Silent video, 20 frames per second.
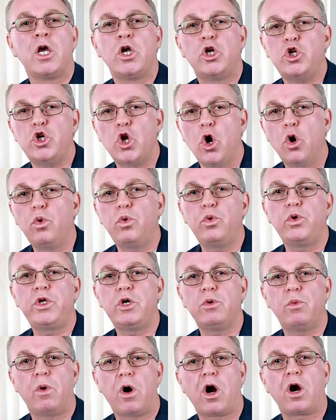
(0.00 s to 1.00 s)
Know who
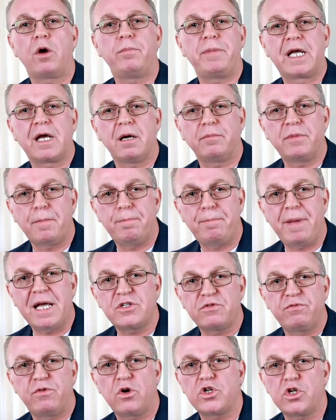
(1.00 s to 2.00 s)
you are, become the
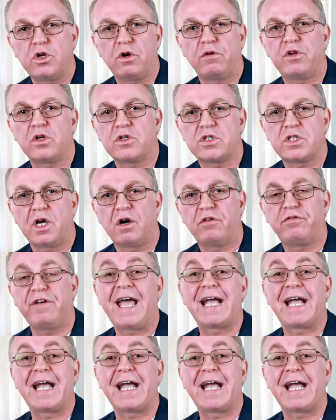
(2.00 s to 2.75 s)
best version of yourself,